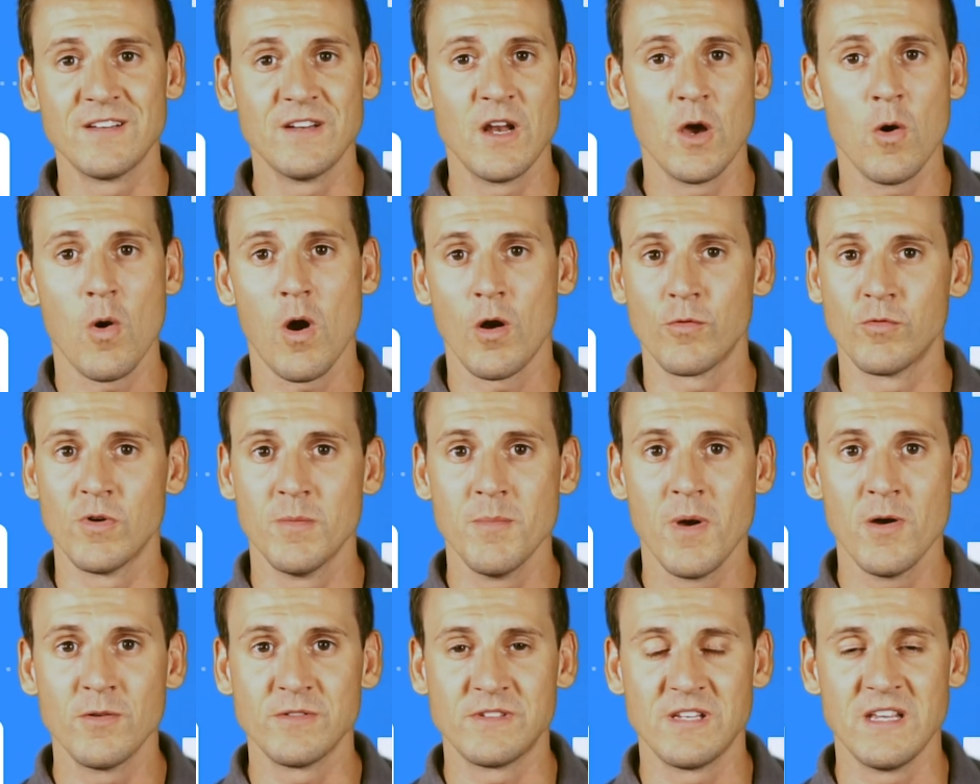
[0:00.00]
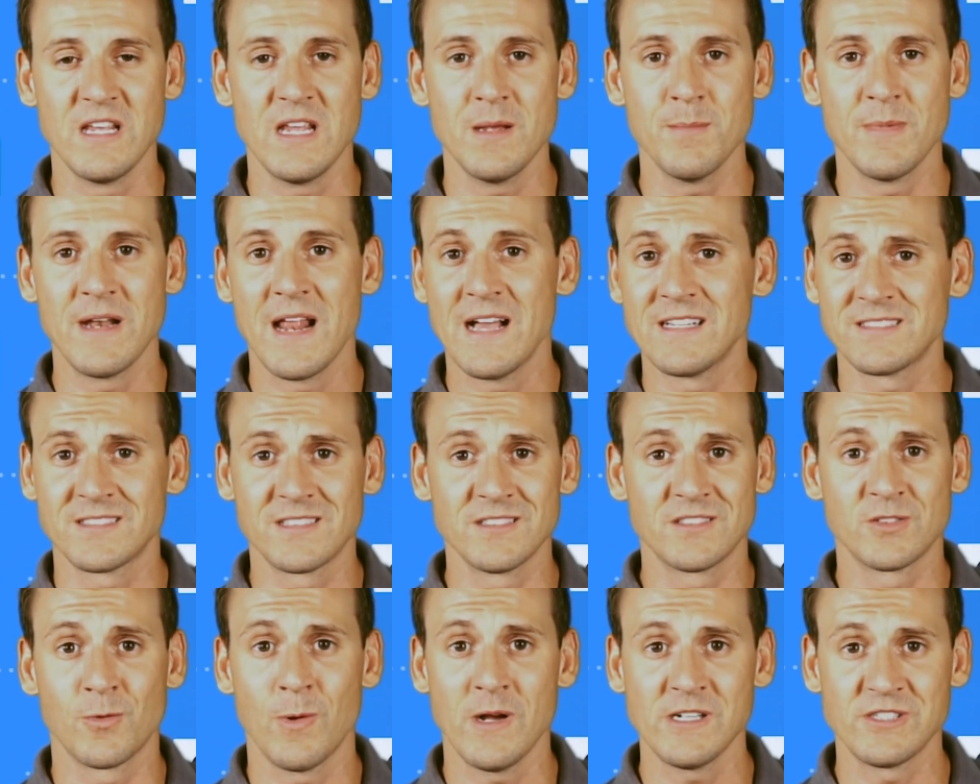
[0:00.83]
to know our remote team and
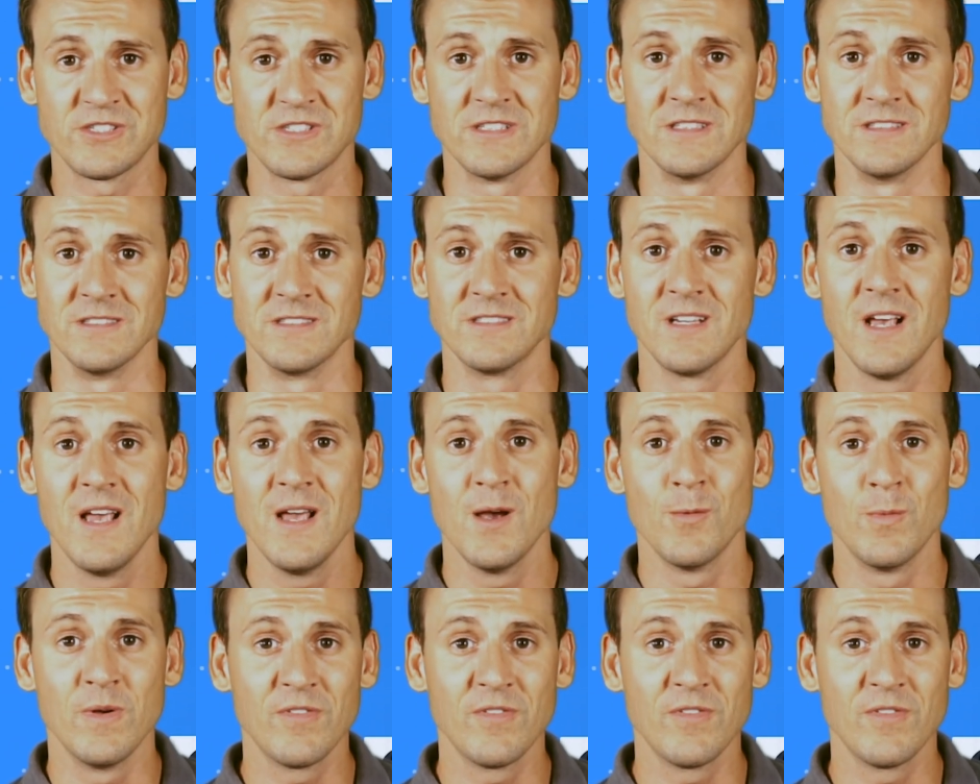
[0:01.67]
ask us questions.